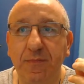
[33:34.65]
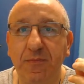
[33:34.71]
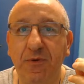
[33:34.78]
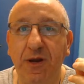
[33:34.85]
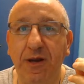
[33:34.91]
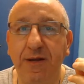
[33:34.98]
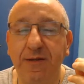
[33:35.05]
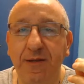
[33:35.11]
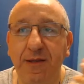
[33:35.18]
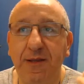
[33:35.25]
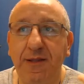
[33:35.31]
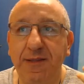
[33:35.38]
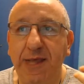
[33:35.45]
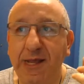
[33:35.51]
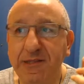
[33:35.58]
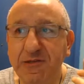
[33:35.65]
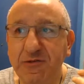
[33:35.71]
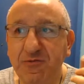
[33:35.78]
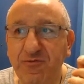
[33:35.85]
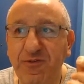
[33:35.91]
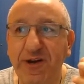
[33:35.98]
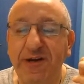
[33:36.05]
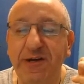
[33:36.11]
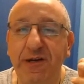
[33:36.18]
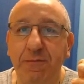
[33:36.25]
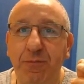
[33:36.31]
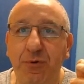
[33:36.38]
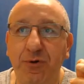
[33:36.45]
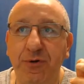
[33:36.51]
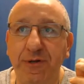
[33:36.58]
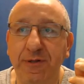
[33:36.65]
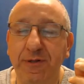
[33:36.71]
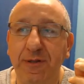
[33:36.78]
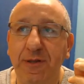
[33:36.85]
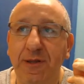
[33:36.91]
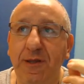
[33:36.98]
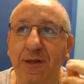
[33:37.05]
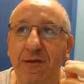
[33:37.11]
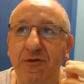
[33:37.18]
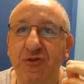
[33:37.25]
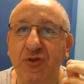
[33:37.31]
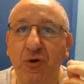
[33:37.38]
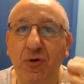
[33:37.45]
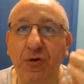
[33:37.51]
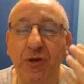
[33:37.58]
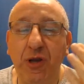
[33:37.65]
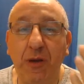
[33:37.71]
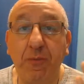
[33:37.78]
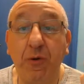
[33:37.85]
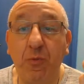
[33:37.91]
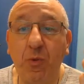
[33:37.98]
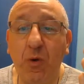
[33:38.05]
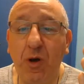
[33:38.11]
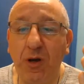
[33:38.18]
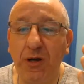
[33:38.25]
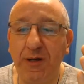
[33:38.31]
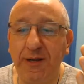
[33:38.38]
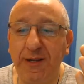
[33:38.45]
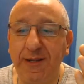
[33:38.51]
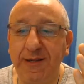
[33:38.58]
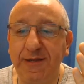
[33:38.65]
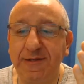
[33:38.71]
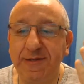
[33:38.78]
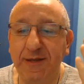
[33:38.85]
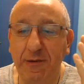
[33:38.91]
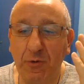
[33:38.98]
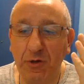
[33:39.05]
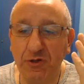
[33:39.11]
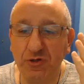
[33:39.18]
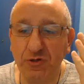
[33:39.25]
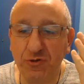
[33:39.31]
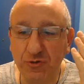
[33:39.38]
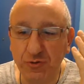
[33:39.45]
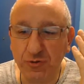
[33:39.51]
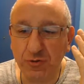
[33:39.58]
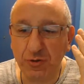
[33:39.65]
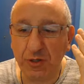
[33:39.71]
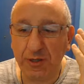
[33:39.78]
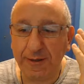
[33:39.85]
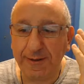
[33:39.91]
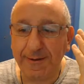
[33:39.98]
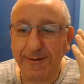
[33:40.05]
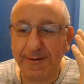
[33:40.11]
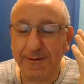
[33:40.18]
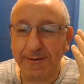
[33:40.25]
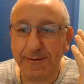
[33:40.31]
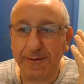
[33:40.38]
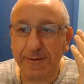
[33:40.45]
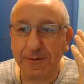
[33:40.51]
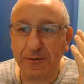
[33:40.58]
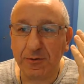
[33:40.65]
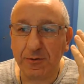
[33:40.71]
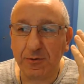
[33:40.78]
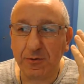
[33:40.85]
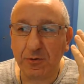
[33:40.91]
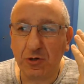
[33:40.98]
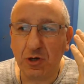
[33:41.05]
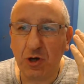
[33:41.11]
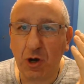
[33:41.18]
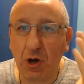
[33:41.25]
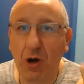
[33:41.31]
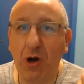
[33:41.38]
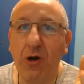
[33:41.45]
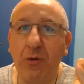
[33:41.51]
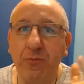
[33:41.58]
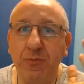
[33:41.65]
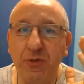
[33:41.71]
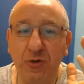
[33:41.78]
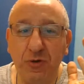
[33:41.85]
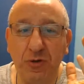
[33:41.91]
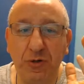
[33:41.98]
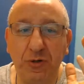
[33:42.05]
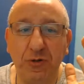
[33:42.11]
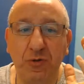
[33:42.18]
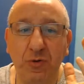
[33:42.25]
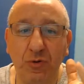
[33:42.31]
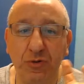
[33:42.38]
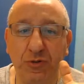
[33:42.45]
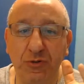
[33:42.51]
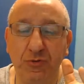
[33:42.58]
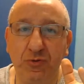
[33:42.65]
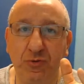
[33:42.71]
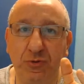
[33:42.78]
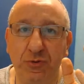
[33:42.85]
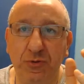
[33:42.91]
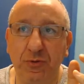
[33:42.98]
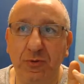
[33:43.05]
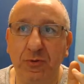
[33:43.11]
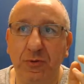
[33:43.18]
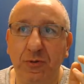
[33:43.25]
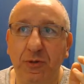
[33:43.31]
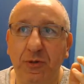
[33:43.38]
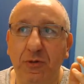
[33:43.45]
Right? That's very important. So number 1 is I want you to calm your golden doodle